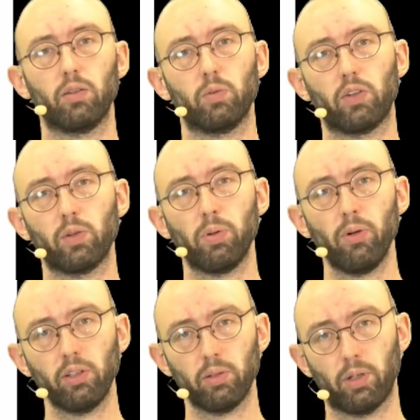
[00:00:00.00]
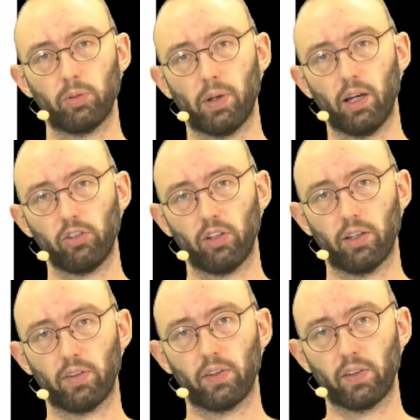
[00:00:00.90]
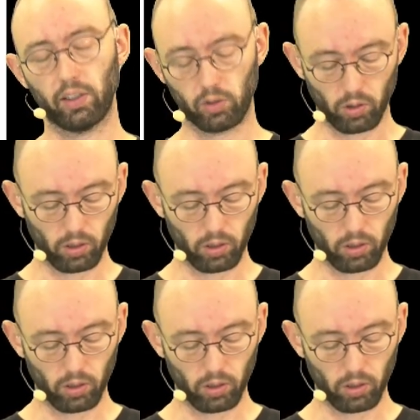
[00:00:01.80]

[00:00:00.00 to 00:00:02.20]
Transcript: What is important about bar charts is that you